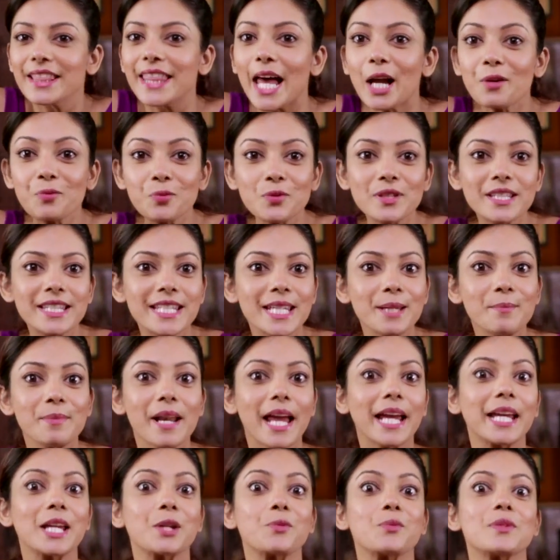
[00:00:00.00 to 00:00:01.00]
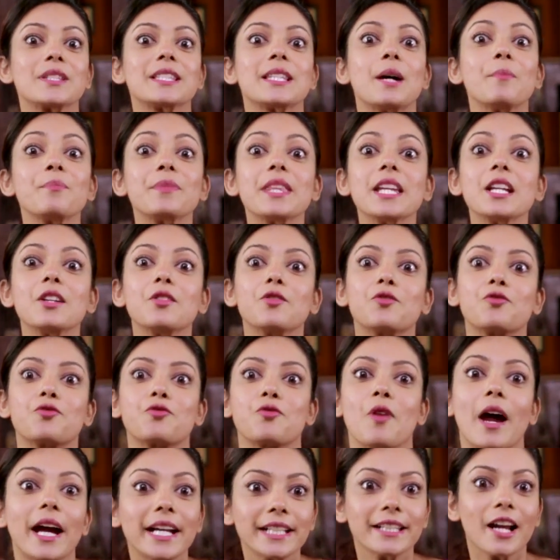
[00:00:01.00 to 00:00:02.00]
That would seem like it was something
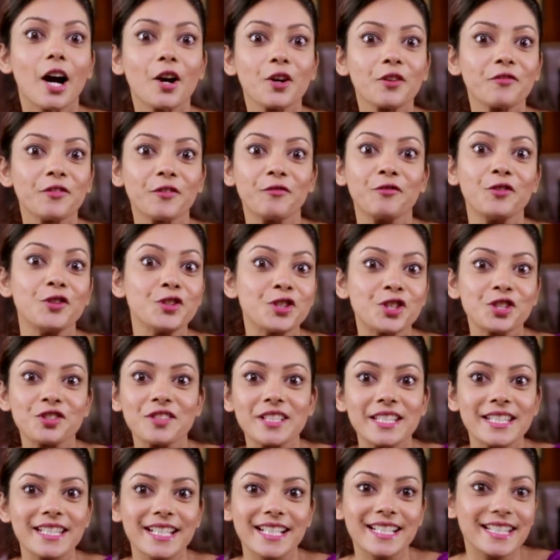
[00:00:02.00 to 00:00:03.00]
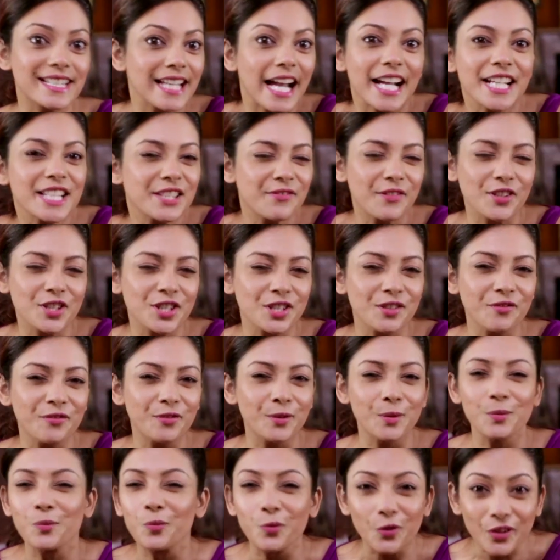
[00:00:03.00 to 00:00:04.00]
right out of a futuristic science fiction
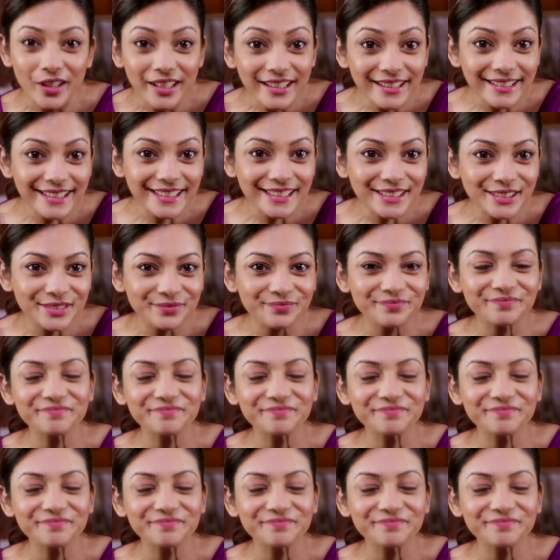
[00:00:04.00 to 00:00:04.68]
film, wouldn't it?